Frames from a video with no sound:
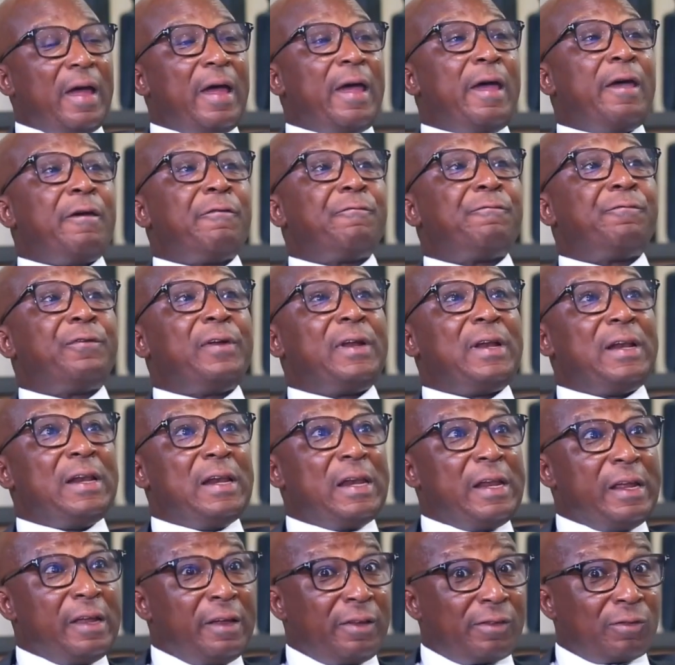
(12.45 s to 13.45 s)
Every
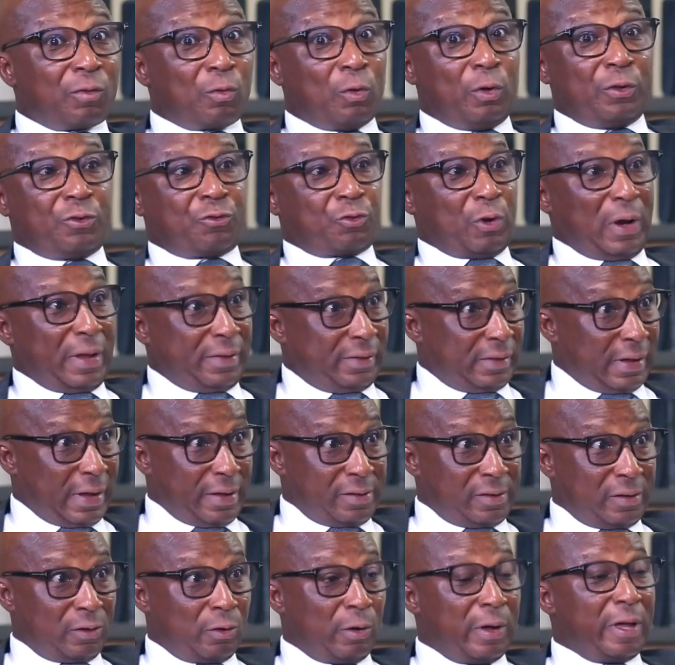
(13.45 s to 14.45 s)
leasehold
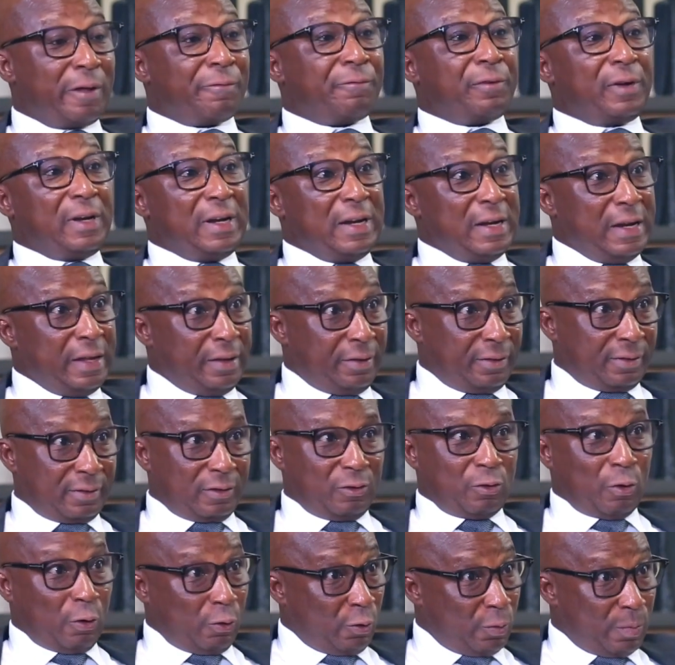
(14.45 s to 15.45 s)
transaction or every lease
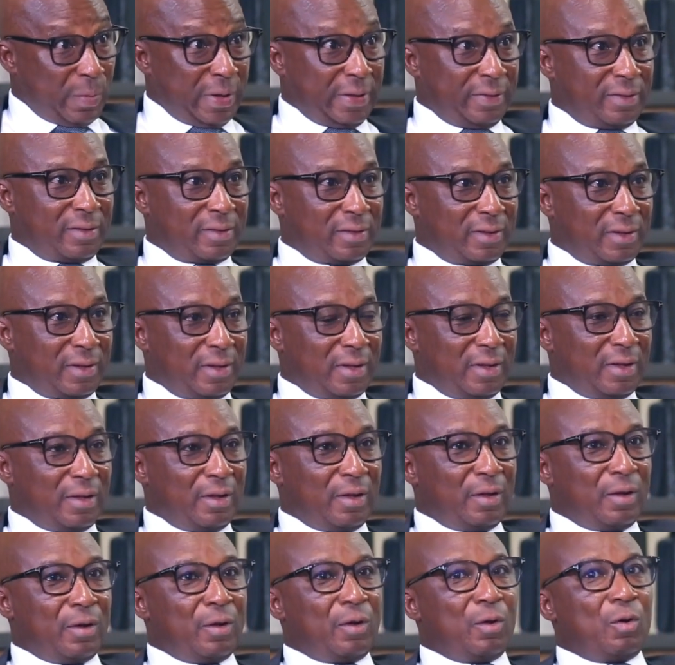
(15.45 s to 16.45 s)
document
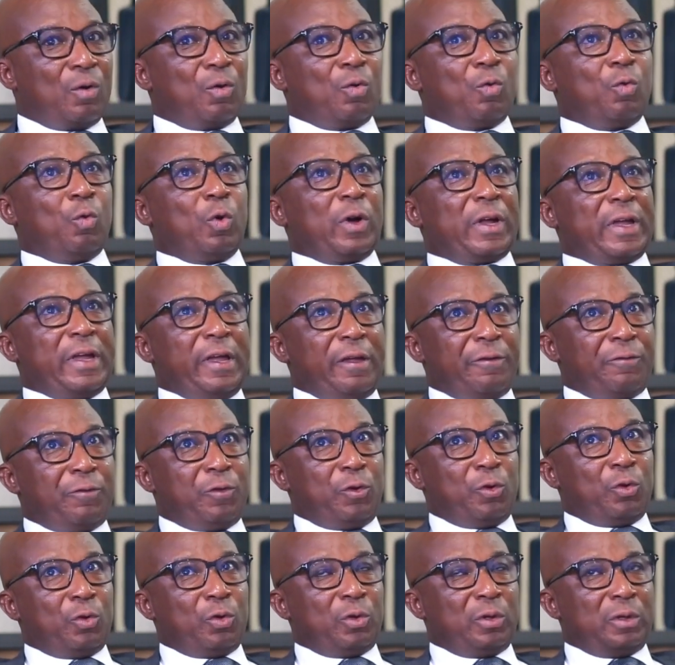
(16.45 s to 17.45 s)
will give
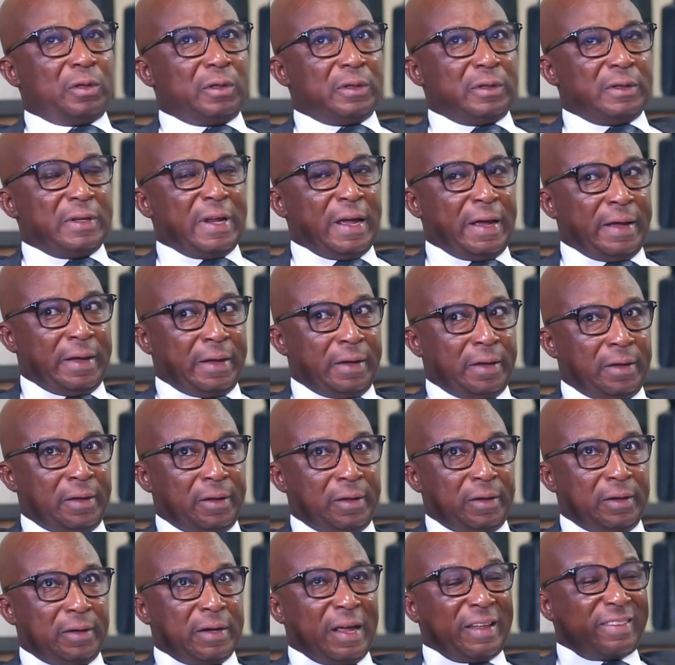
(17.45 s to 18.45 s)
you
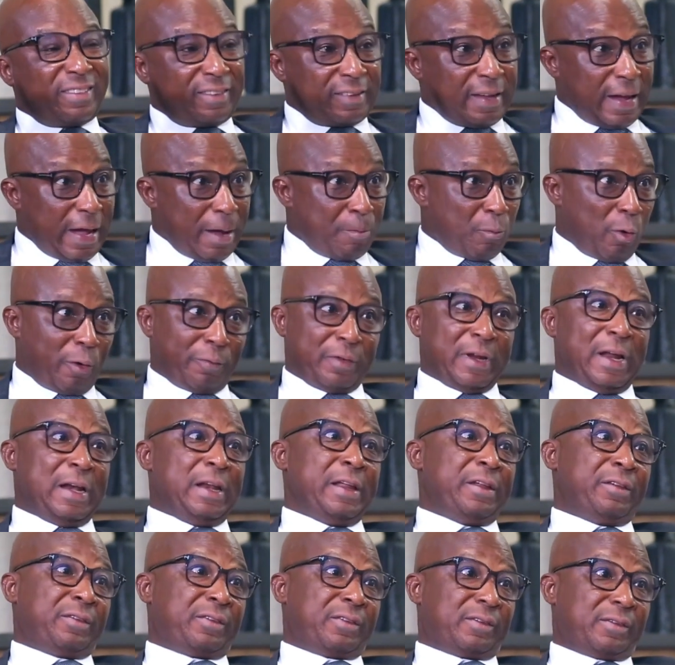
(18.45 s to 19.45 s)
the term of the
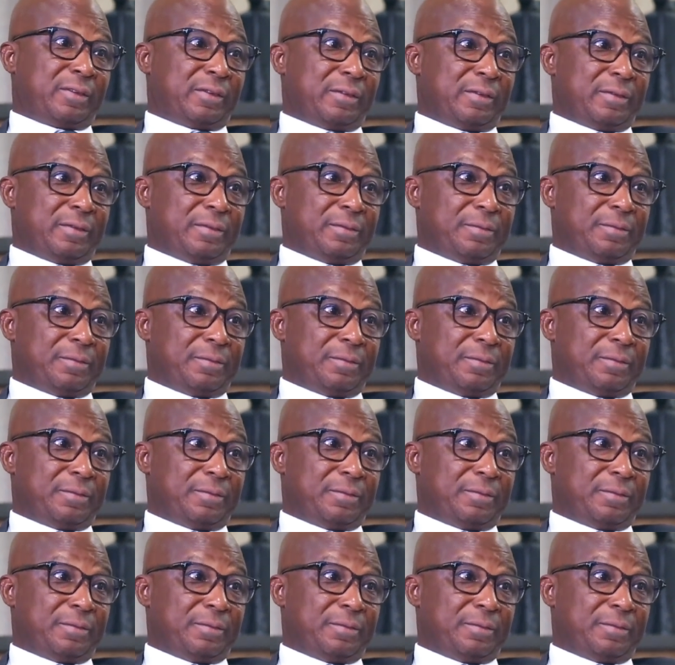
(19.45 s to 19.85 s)
lease.